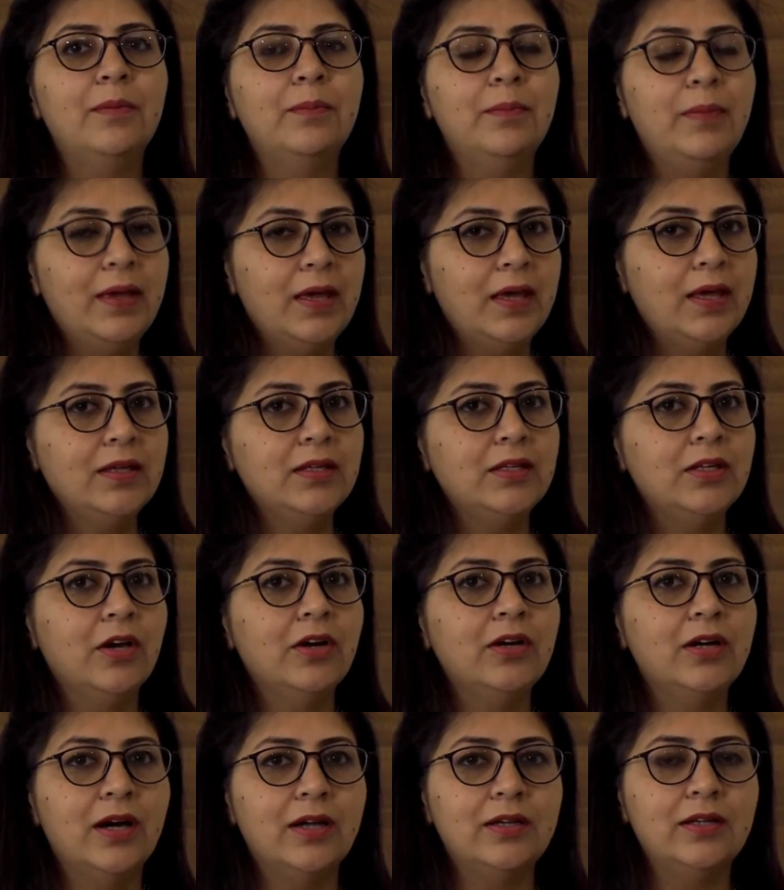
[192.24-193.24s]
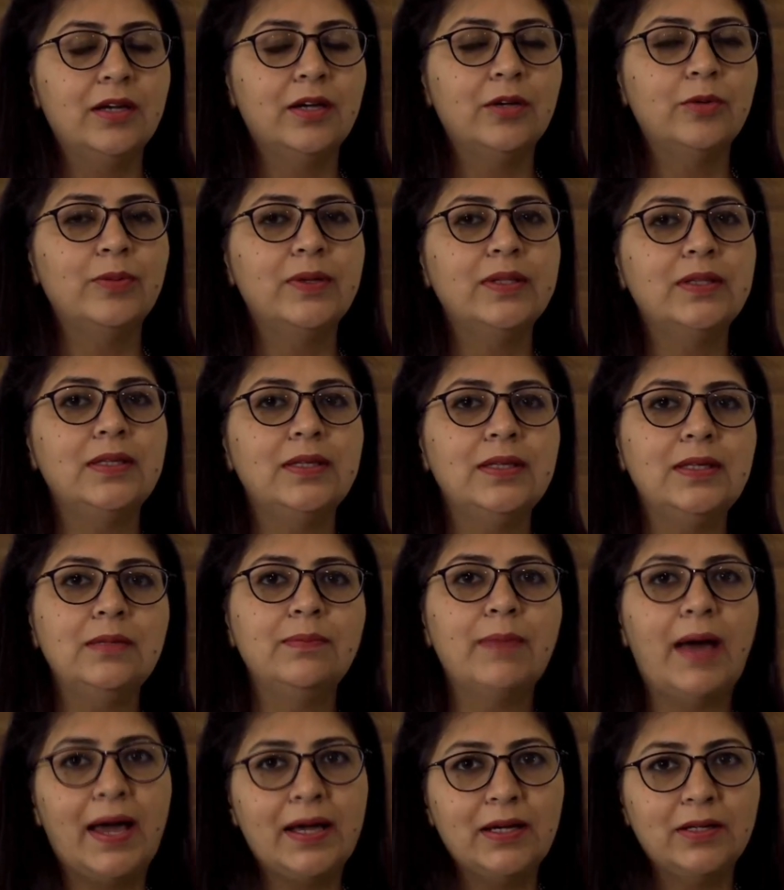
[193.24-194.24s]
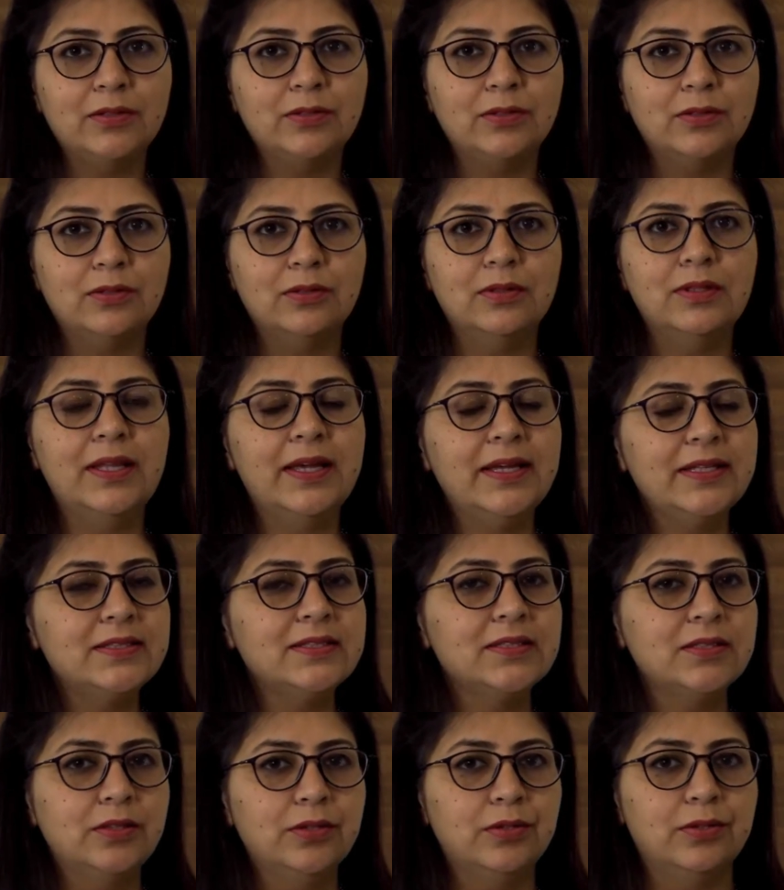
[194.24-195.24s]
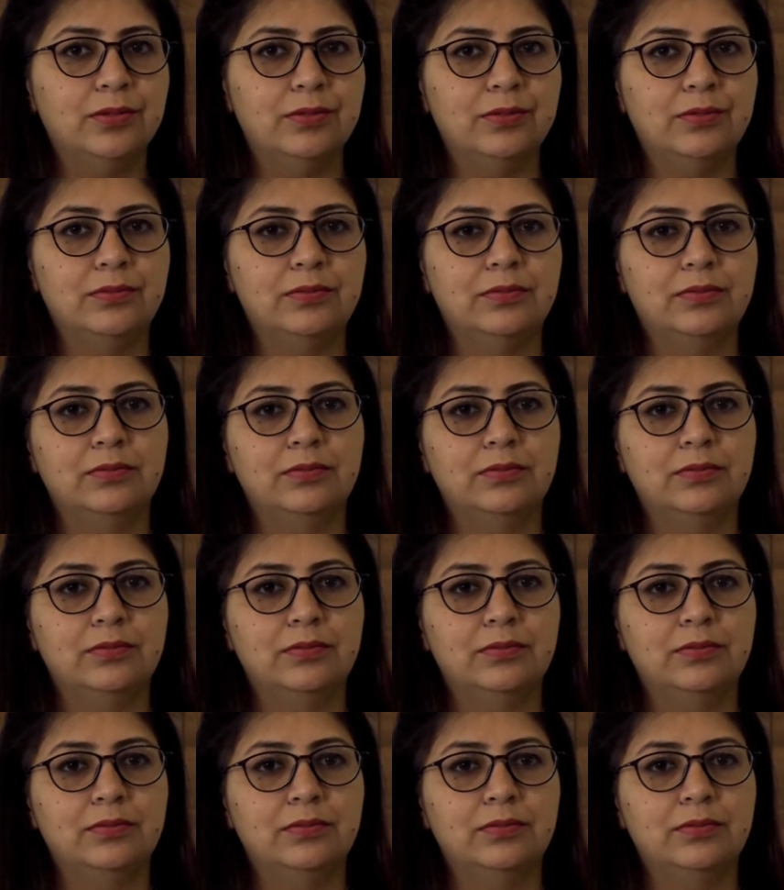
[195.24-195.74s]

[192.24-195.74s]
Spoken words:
Make your career with eMango. Let's go!